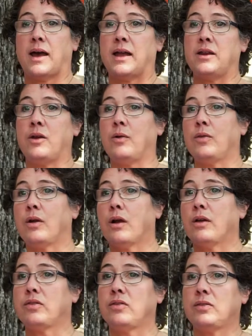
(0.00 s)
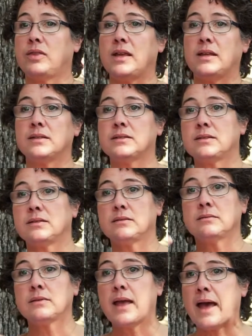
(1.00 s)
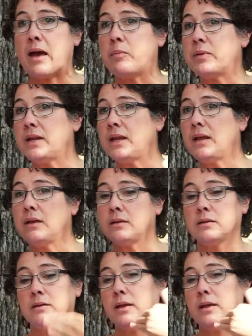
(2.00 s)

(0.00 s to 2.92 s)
I know there are things happening